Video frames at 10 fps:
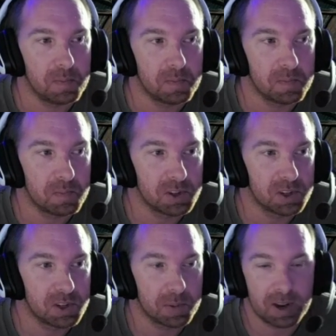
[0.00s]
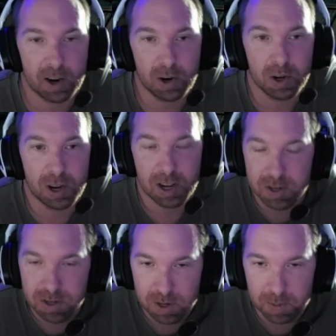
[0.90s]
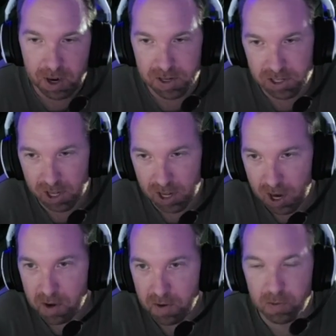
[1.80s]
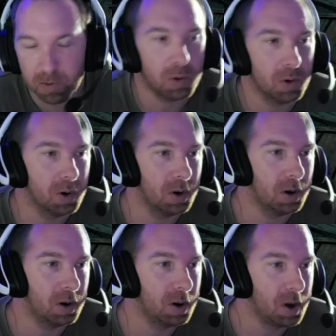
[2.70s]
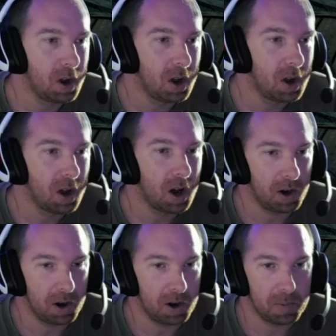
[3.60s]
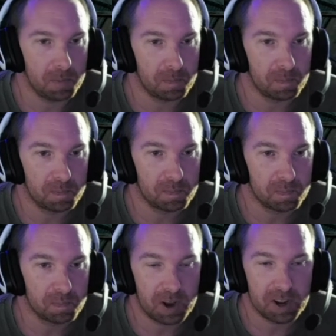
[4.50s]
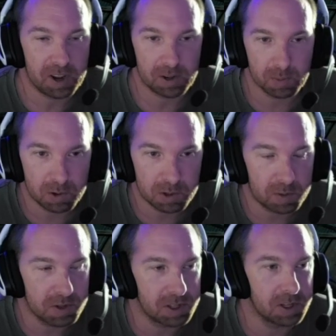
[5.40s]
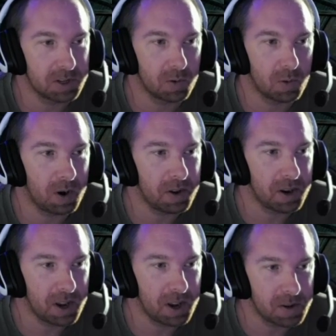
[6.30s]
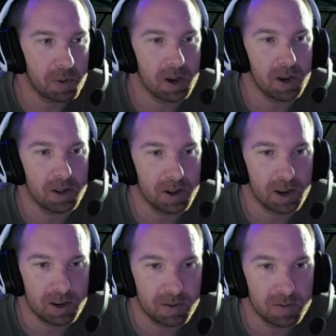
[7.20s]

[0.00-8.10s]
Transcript: something that could end somebody's life or um, make them lose their position, or whatever the case may be.